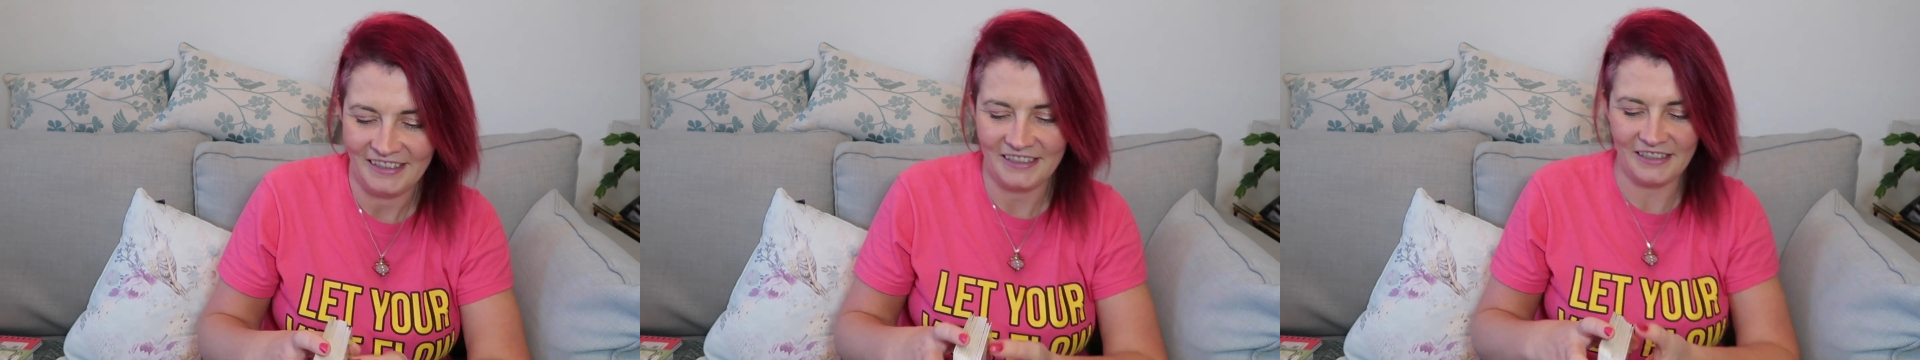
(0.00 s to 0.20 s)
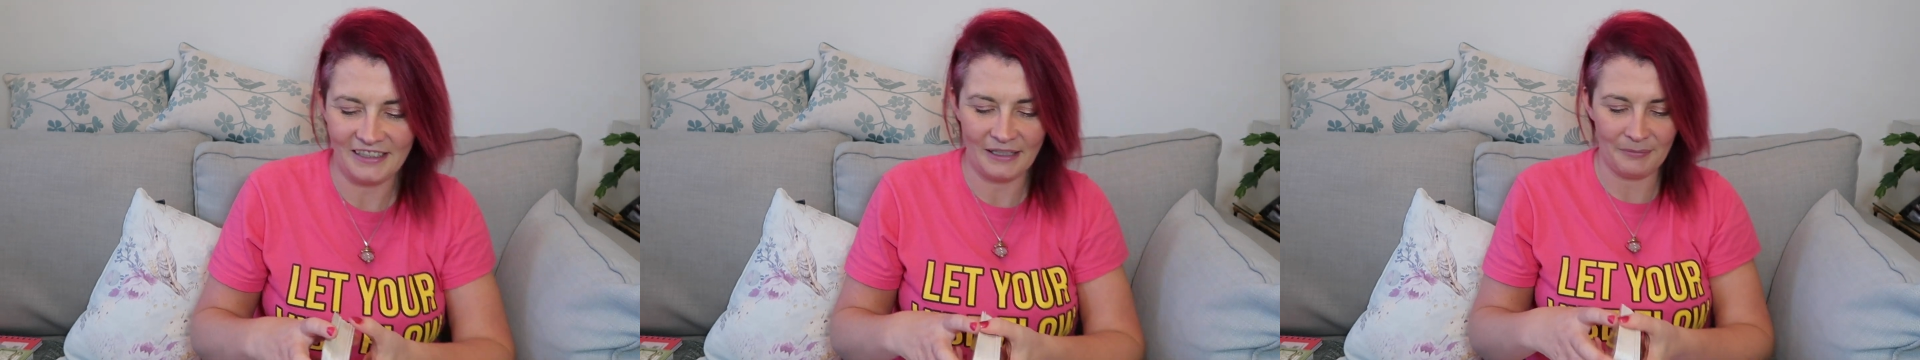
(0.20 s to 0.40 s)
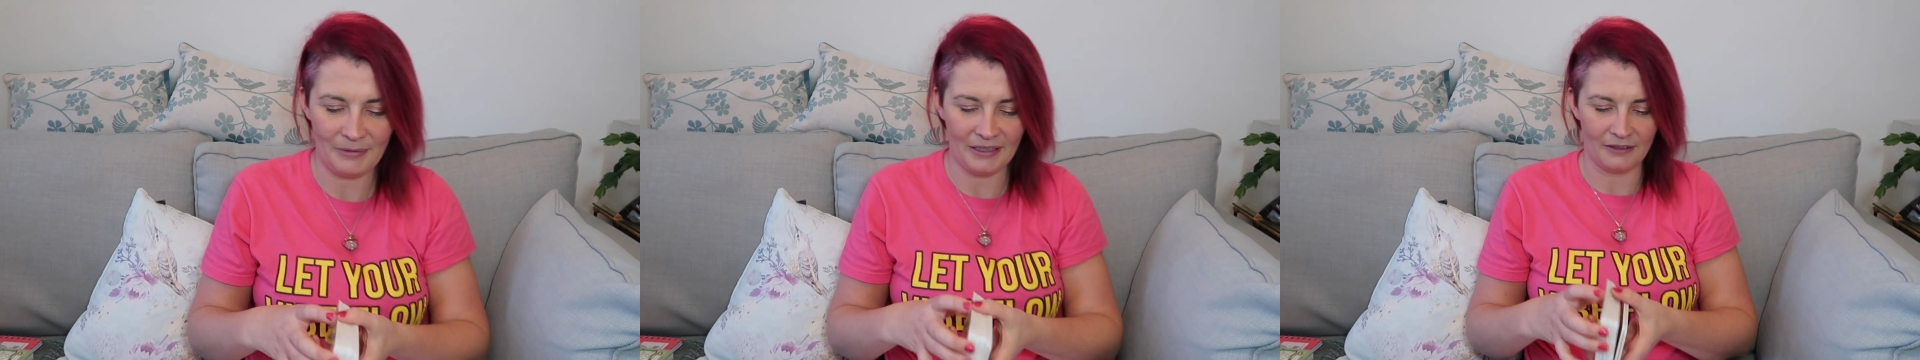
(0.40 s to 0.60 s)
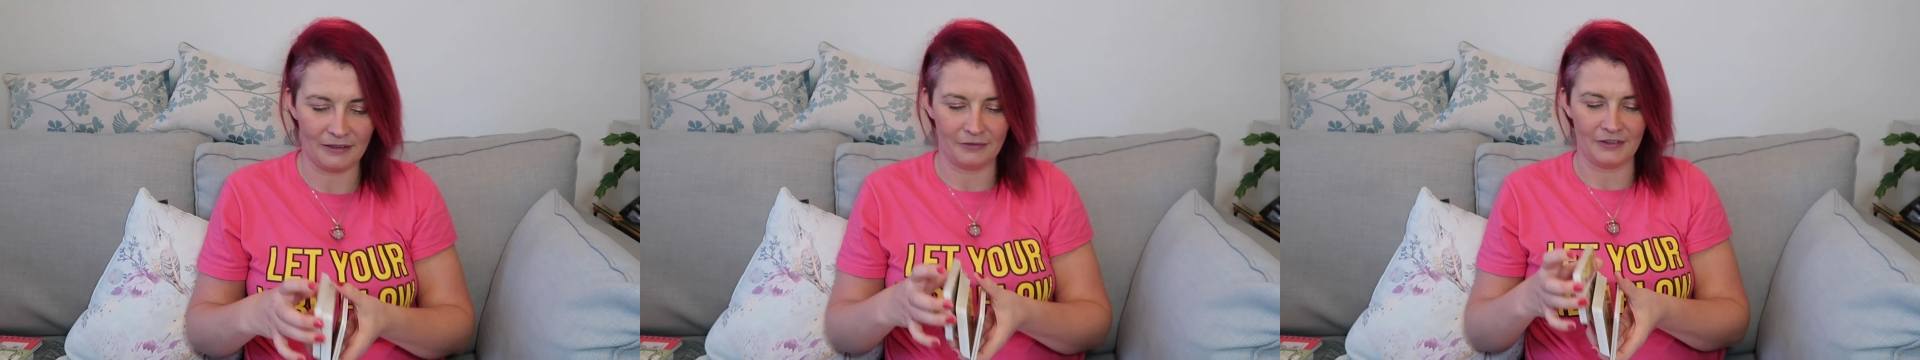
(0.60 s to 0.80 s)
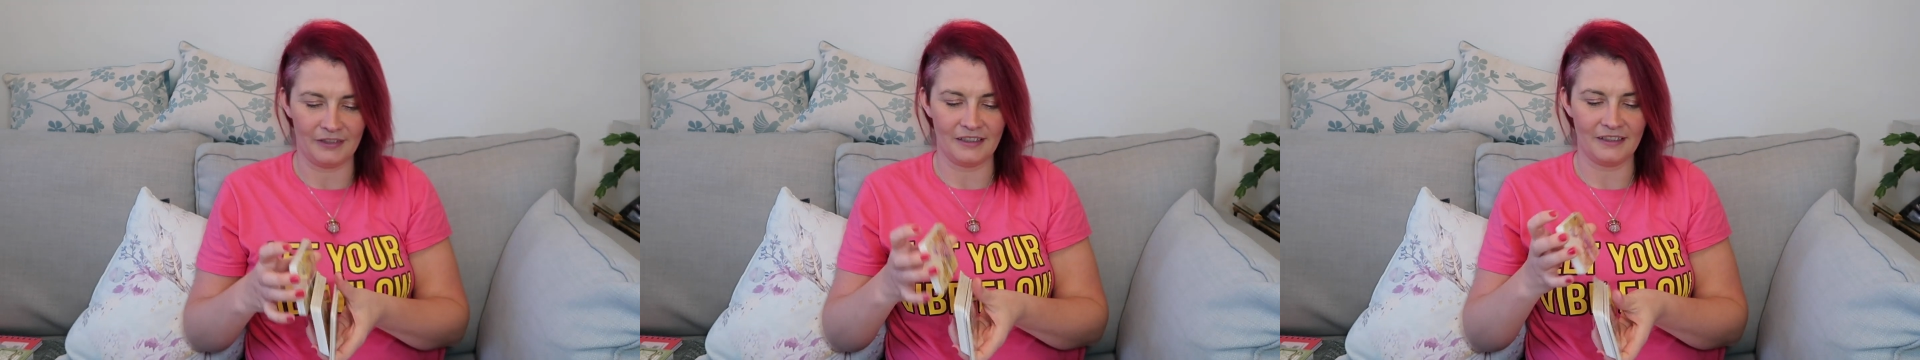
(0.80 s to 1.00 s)
Do let me know
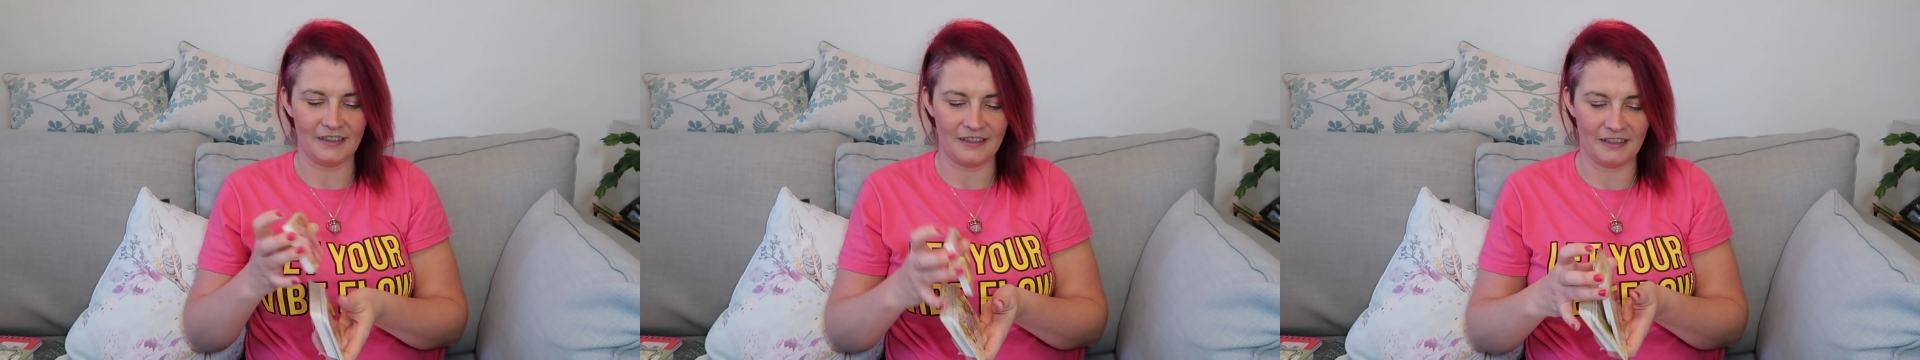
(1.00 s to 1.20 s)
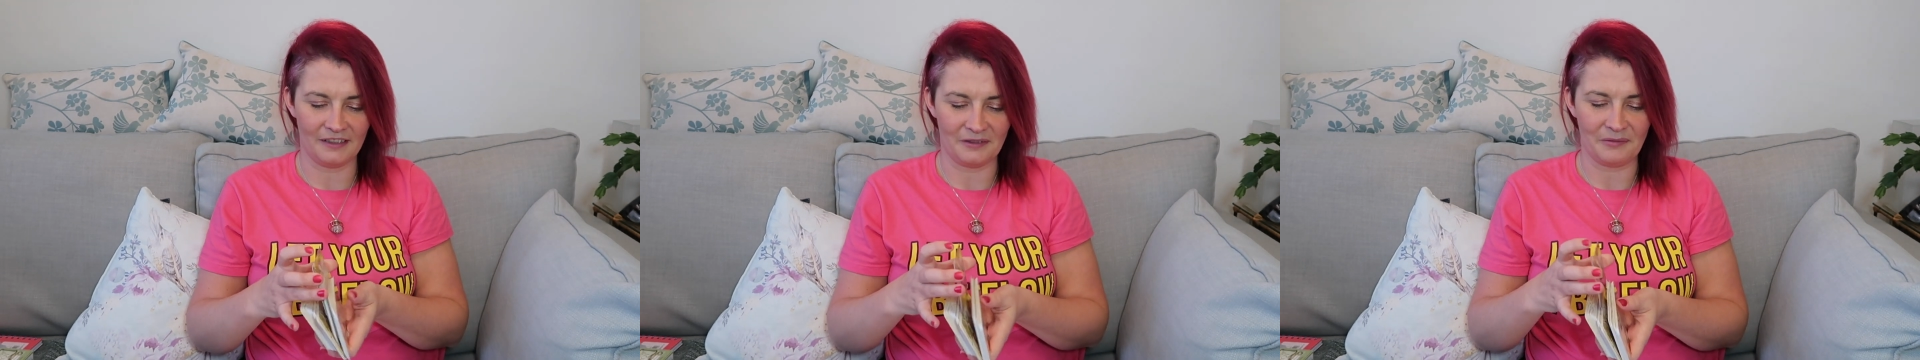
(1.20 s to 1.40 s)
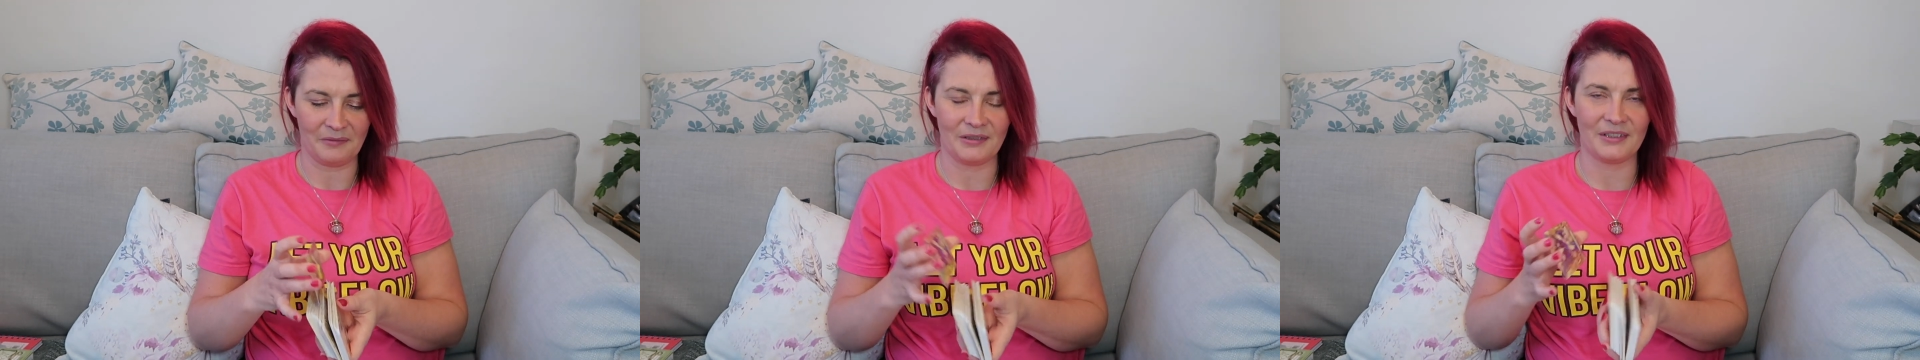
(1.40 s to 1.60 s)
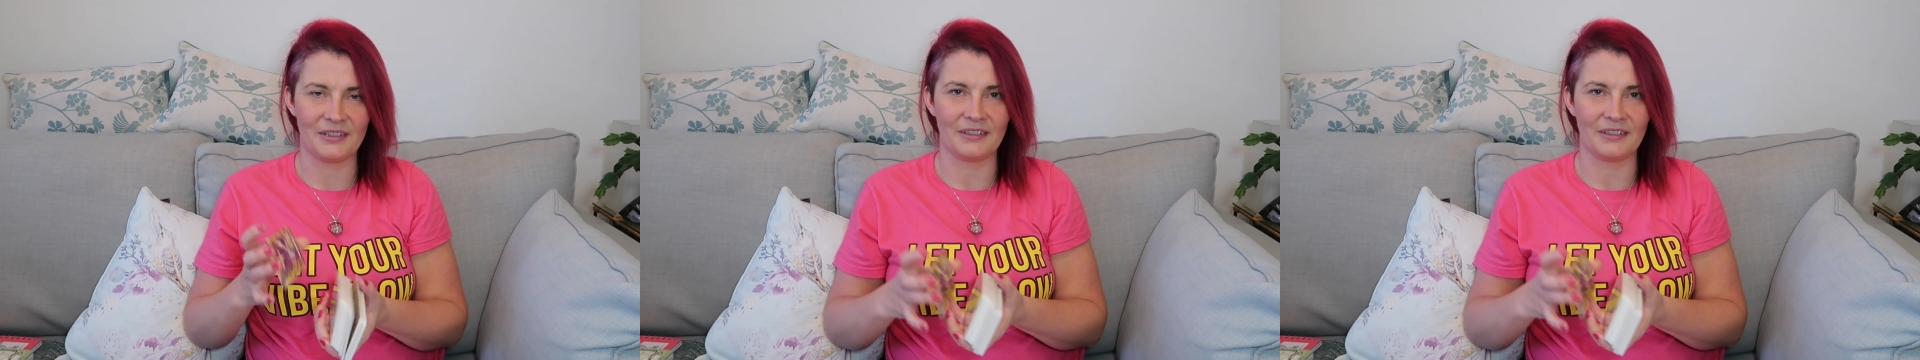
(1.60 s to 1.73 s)
if it does in the comments